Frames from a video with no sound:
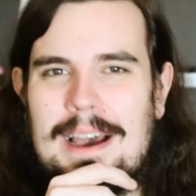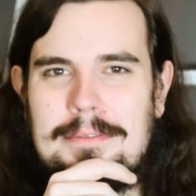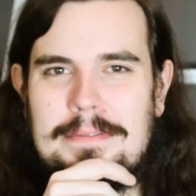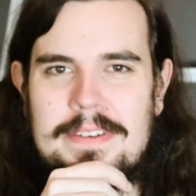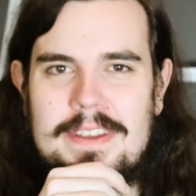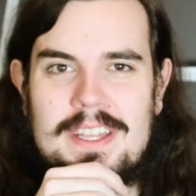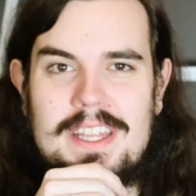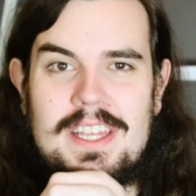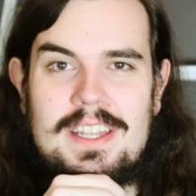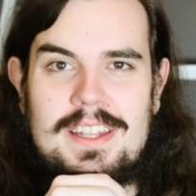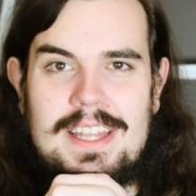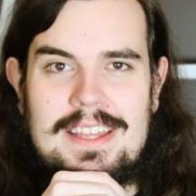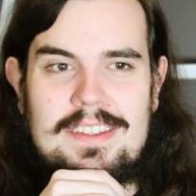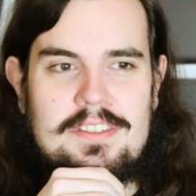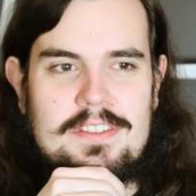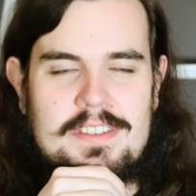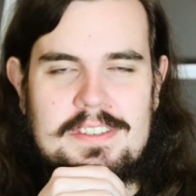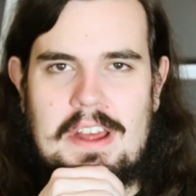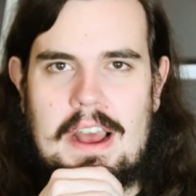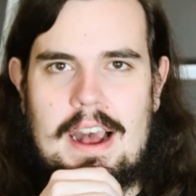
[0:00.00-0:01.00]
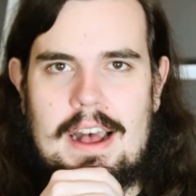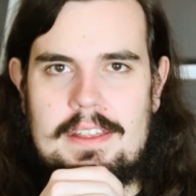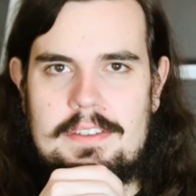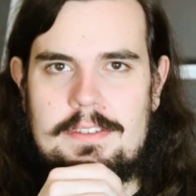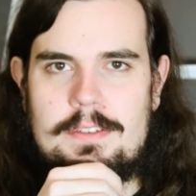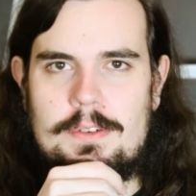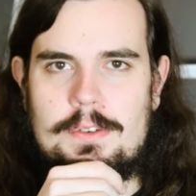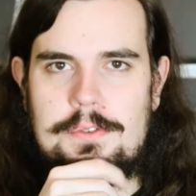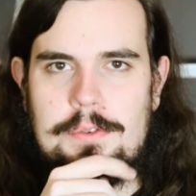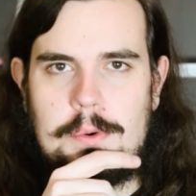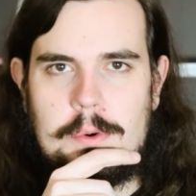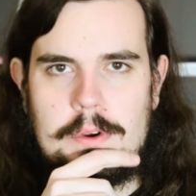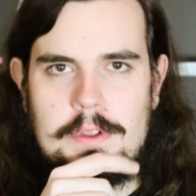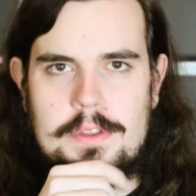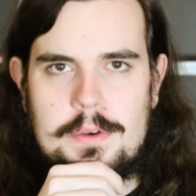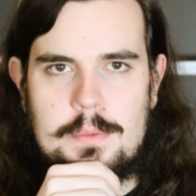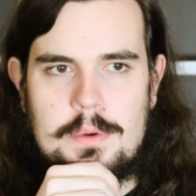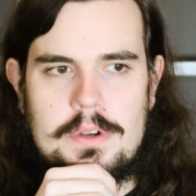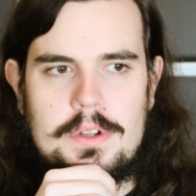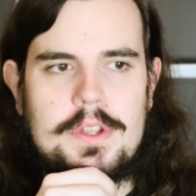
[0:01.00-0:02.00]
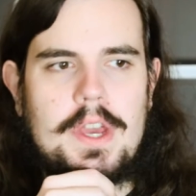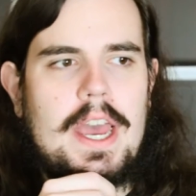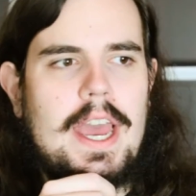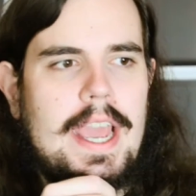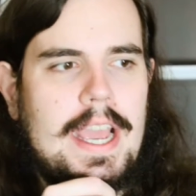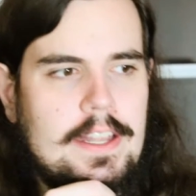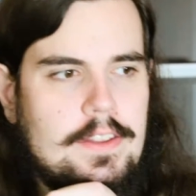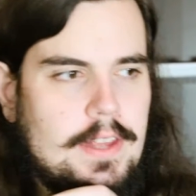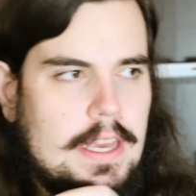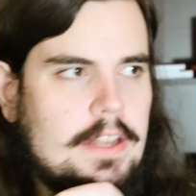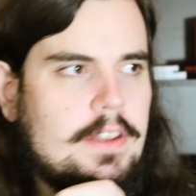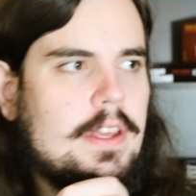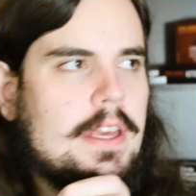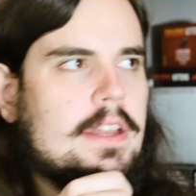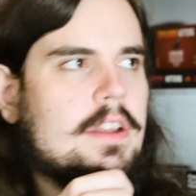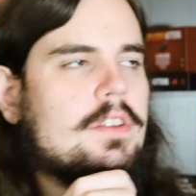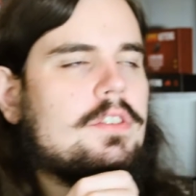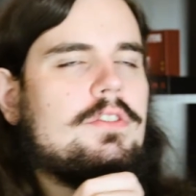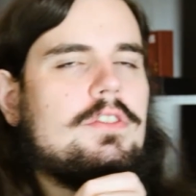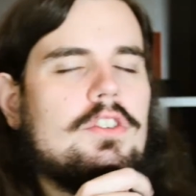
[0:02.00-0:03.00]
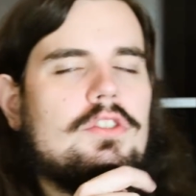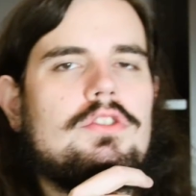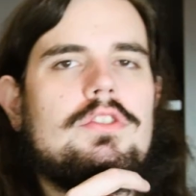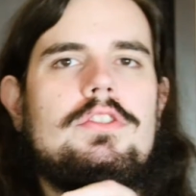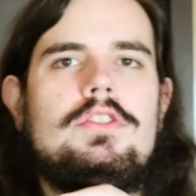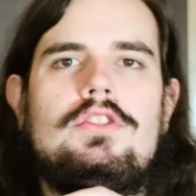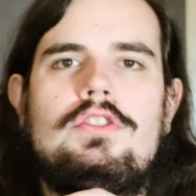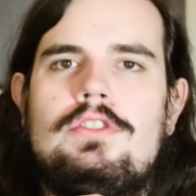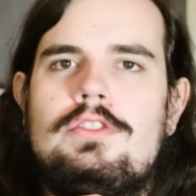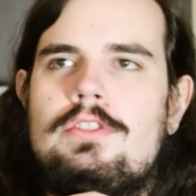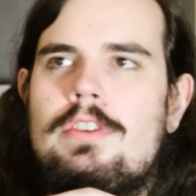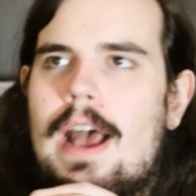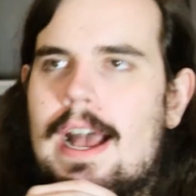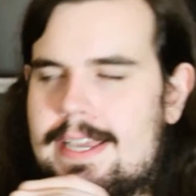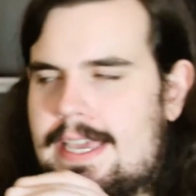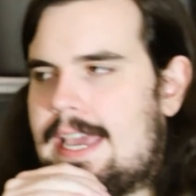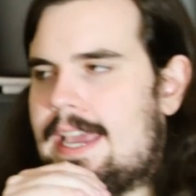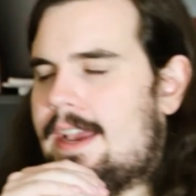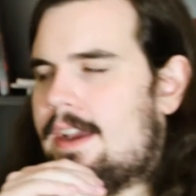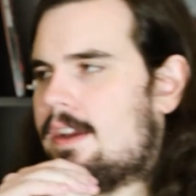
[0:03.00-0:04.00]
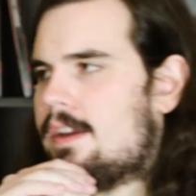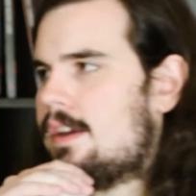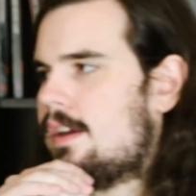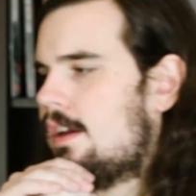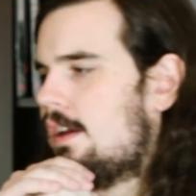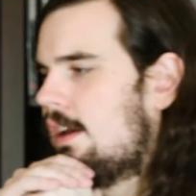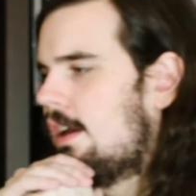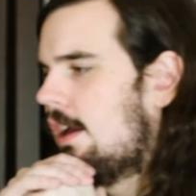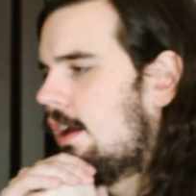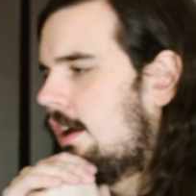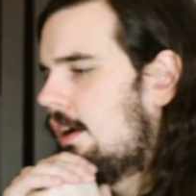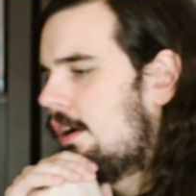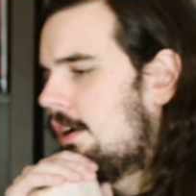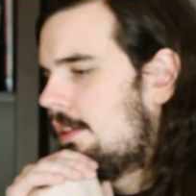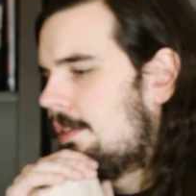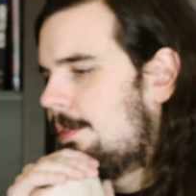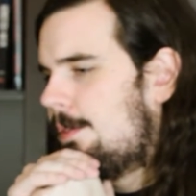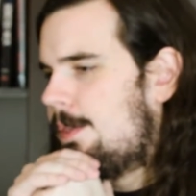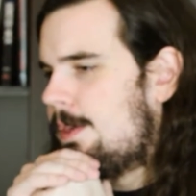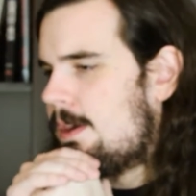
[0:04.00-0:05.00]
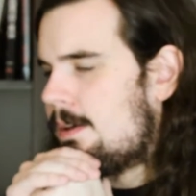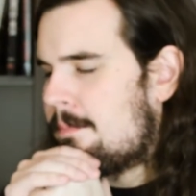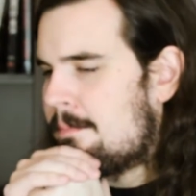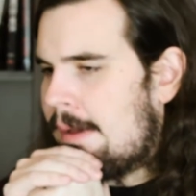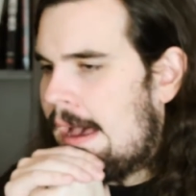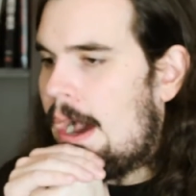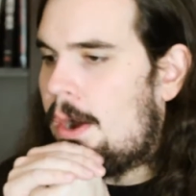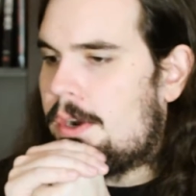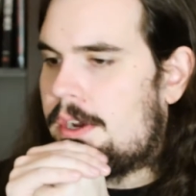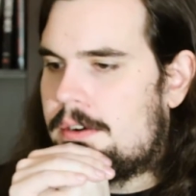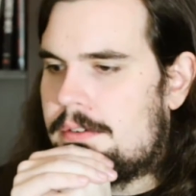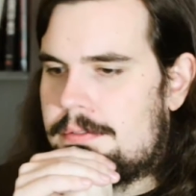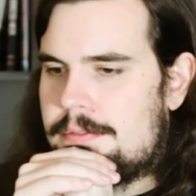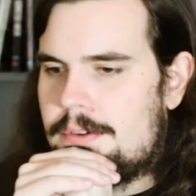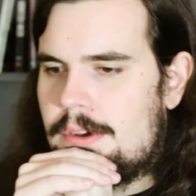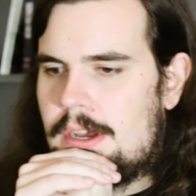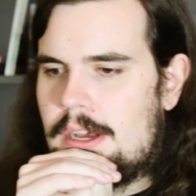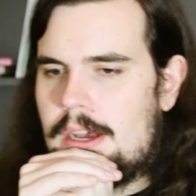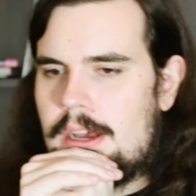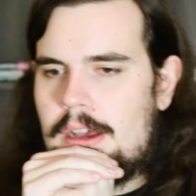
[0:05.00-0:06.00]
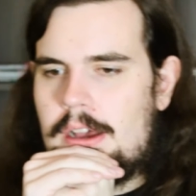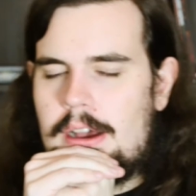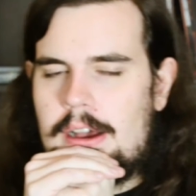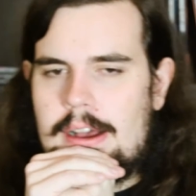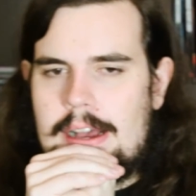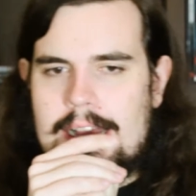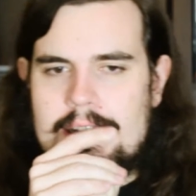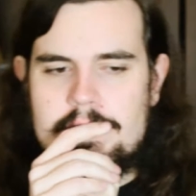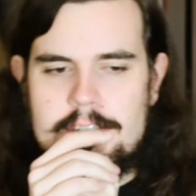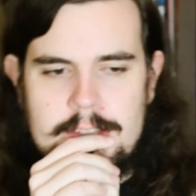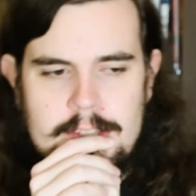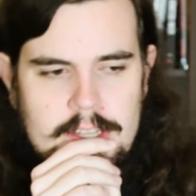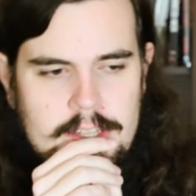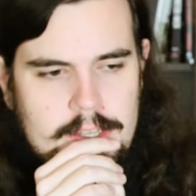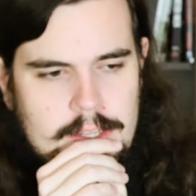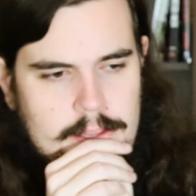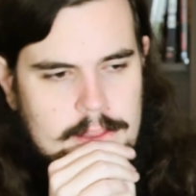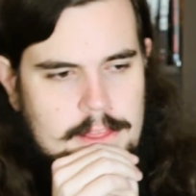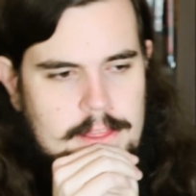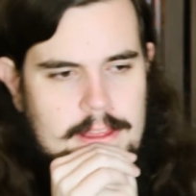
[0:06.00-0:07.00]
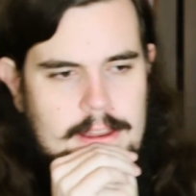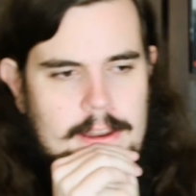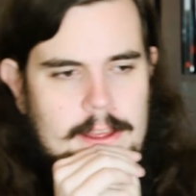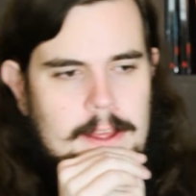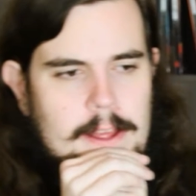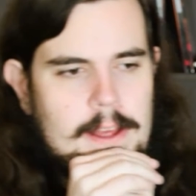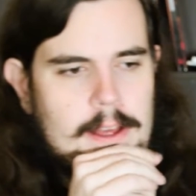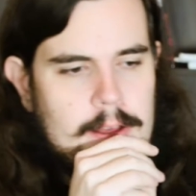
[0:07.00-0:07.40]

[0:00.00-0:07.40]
I'm feeling less just hostile toward the world. It's it, it is just shocking the amount of hostility that